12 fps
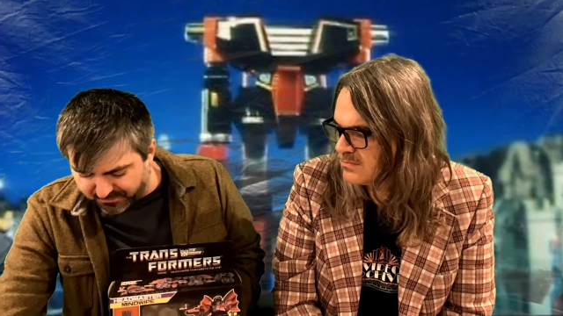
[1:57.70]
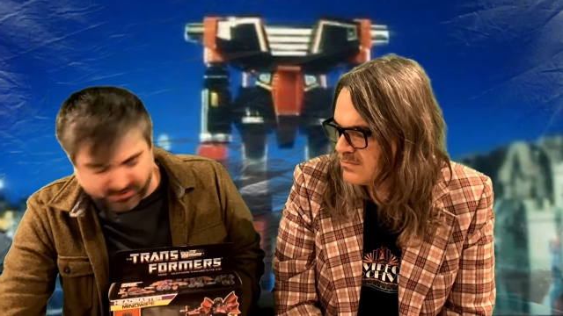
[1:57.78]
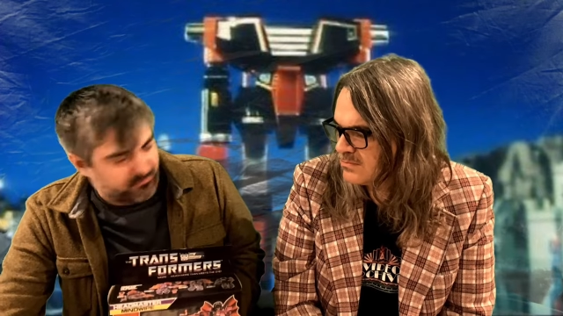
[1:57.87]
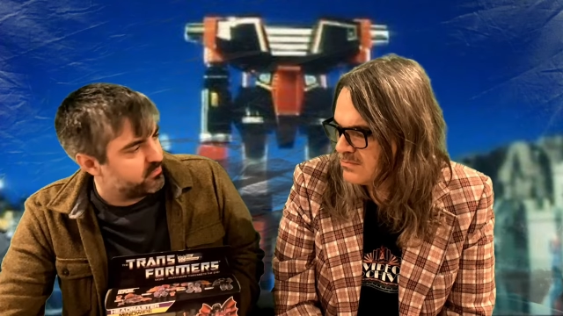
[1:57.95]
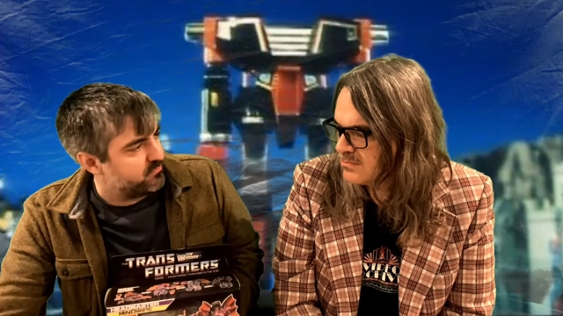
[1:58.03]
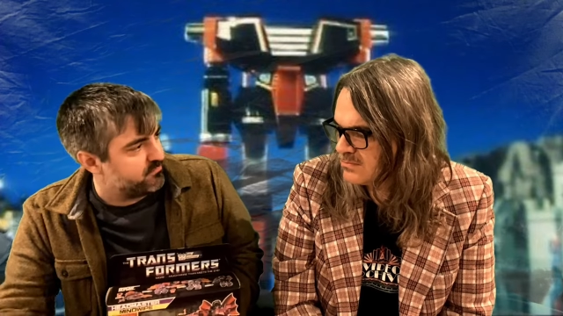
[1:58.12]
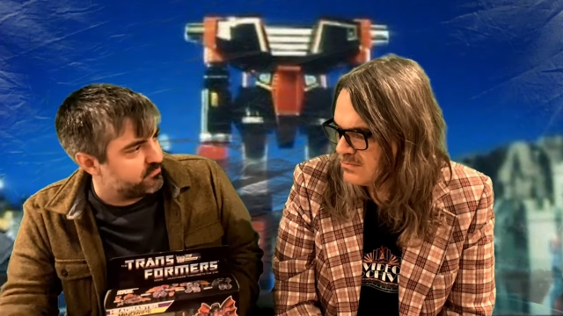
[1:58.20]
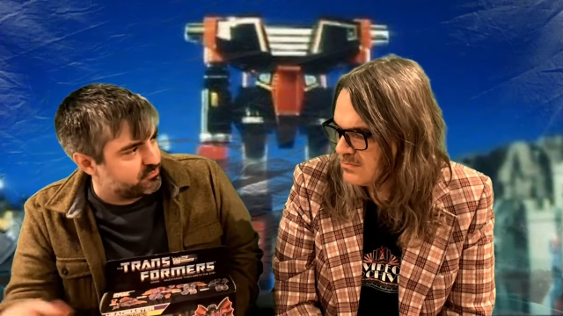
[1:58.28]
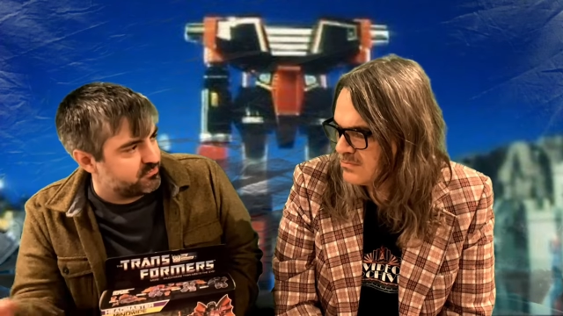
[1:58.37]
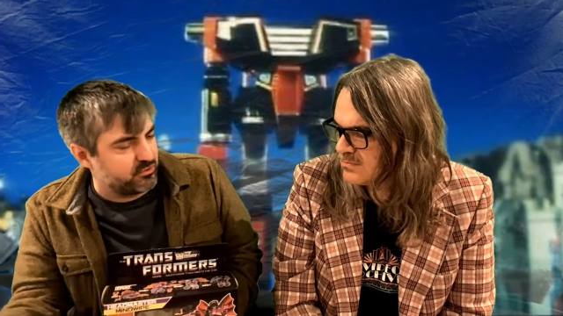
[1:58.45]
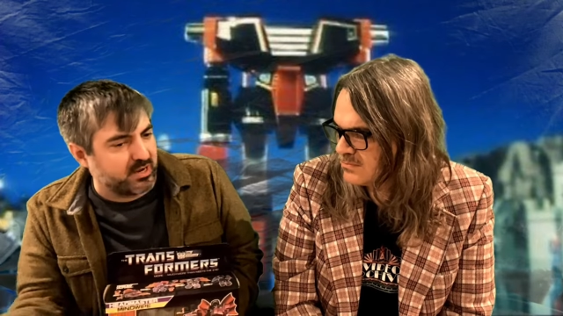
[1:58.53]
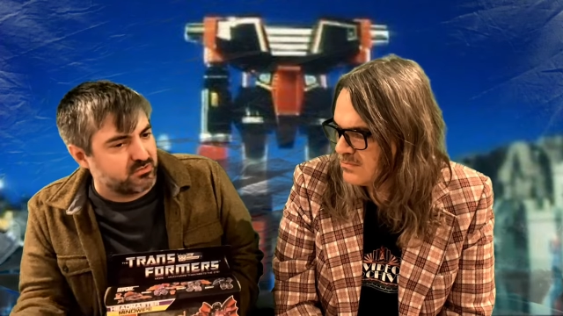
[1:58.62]
Speaker 1: different
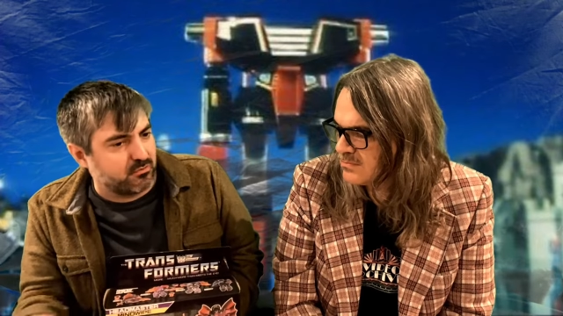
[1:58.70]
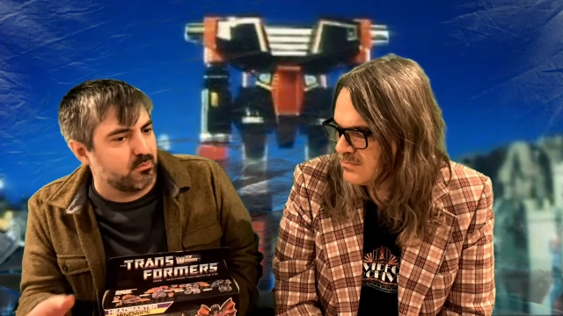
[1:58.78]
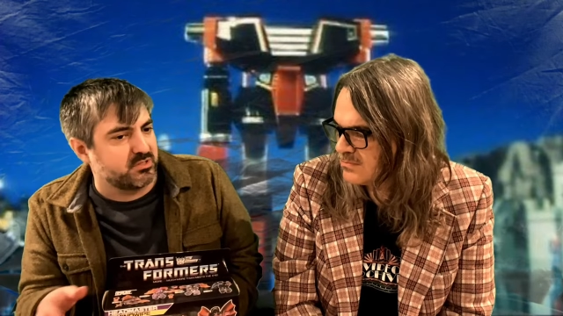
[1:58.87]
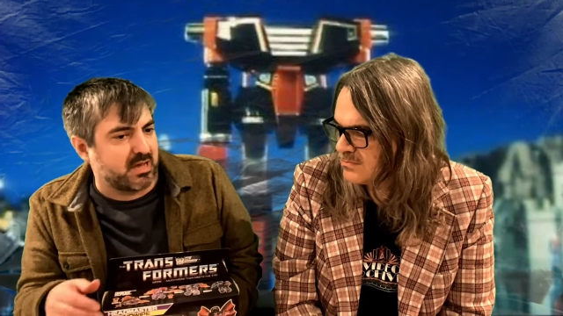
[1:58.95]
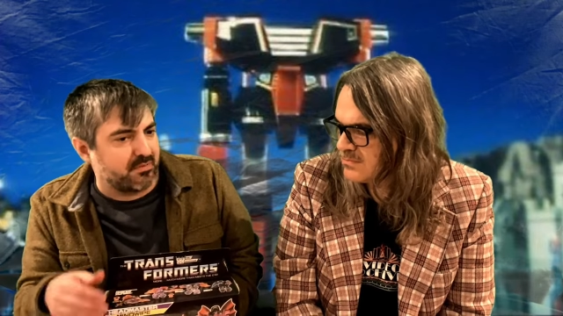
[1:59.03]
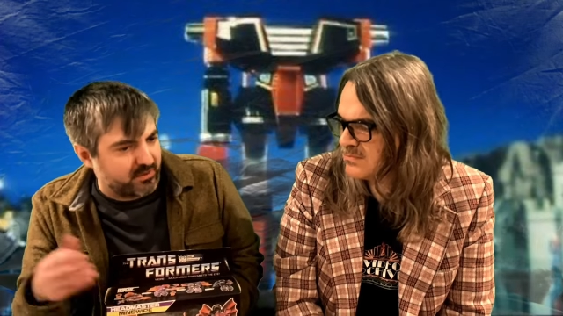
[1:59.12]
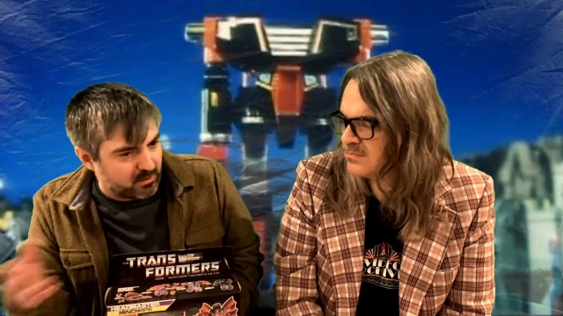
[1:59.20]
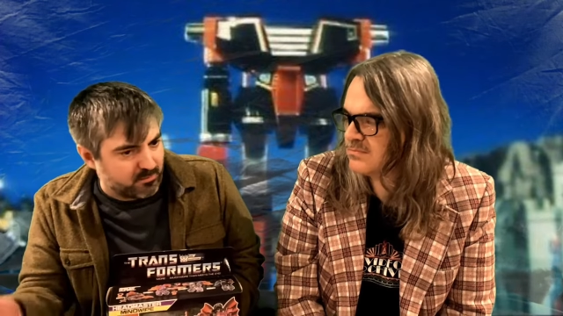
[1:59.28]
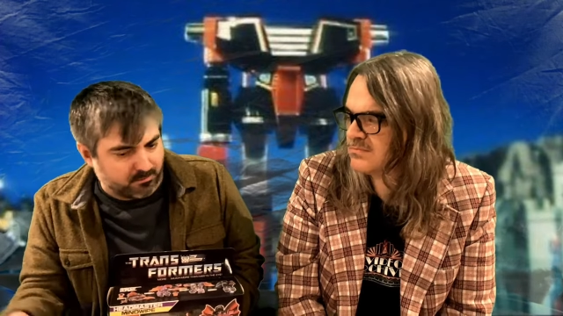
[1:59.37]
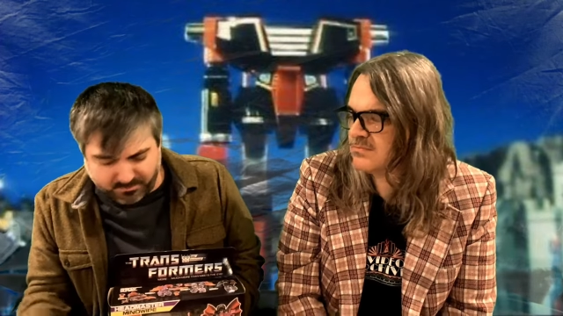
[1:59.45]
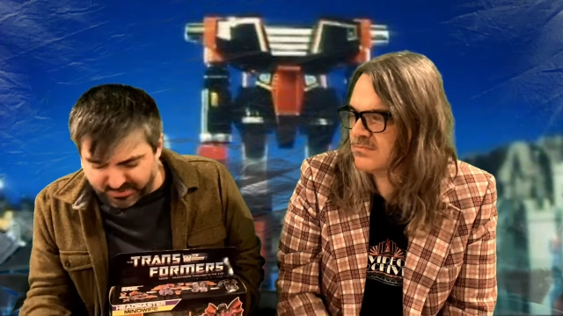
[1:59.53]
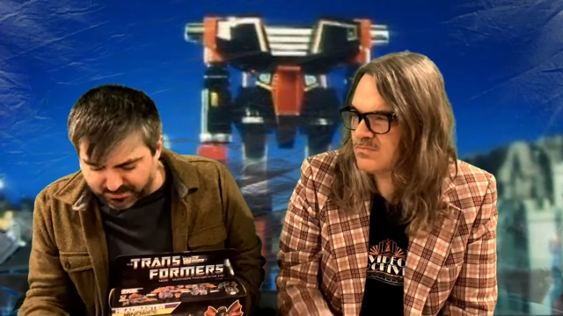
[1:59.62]
Transformers out there
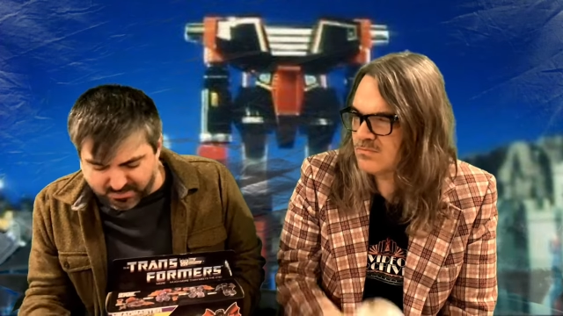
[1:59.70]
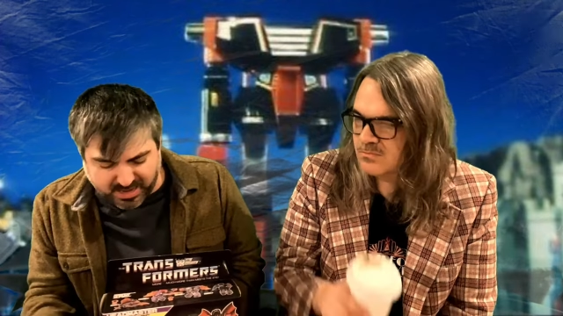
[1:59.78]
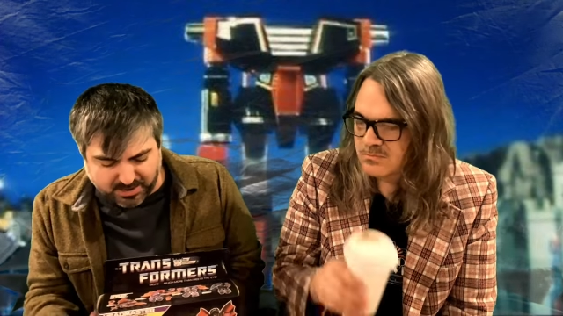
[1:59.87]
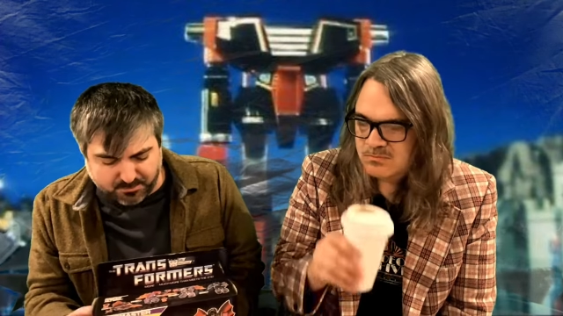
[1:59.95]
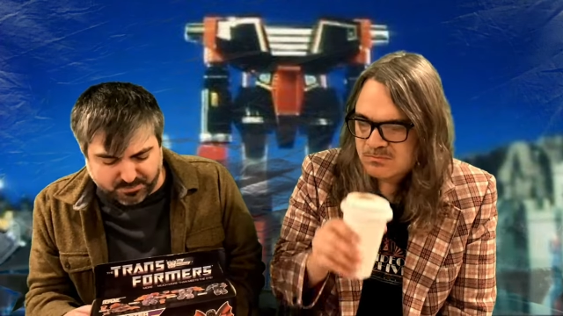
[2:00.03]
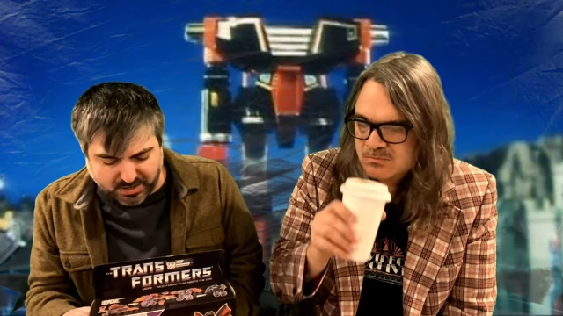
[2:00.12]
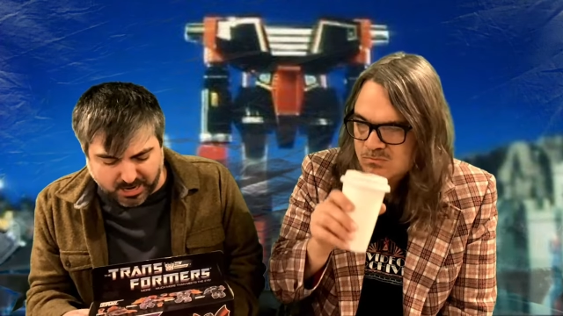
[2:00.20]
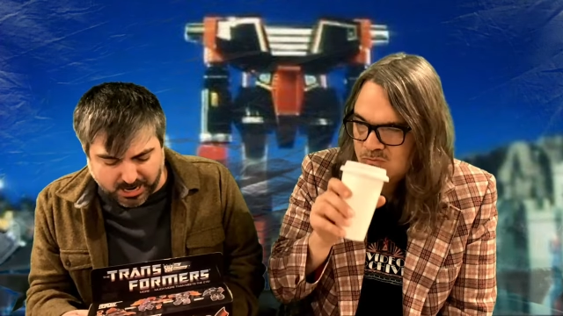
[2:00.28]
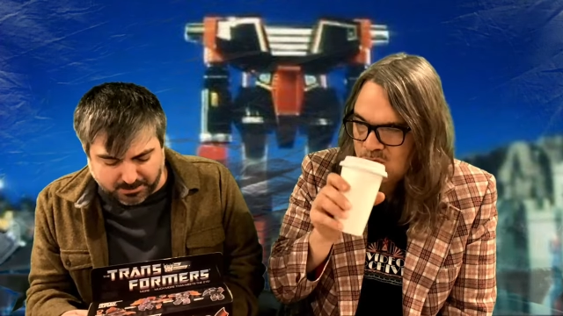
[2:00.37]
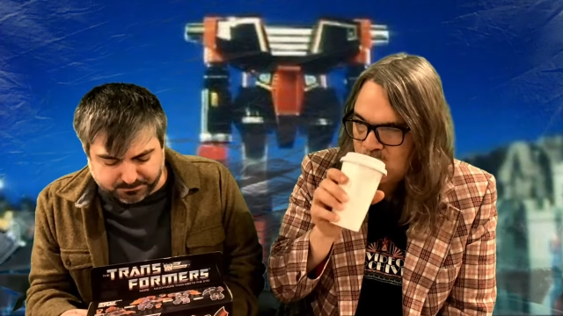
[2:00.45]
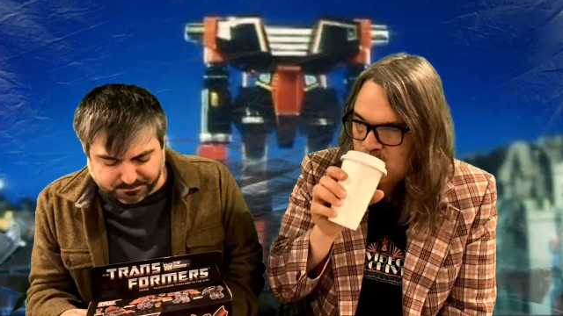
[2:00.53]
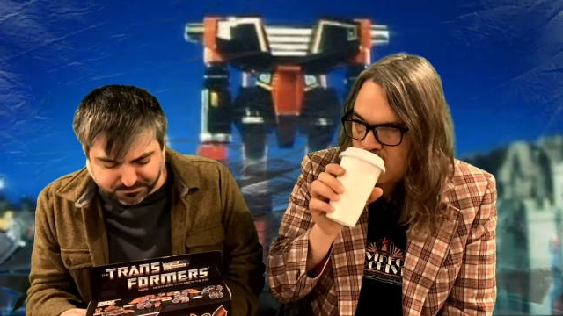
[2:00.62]
be made, but
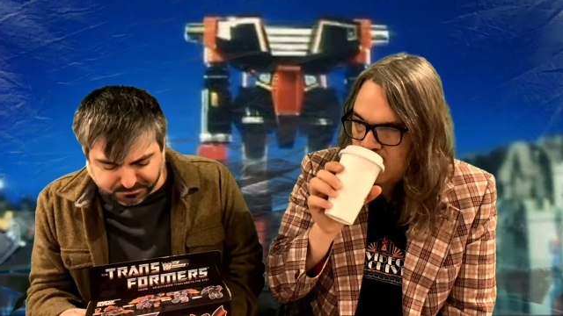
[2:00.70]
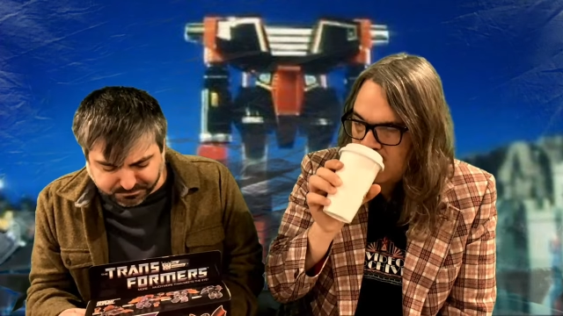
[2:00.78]
um,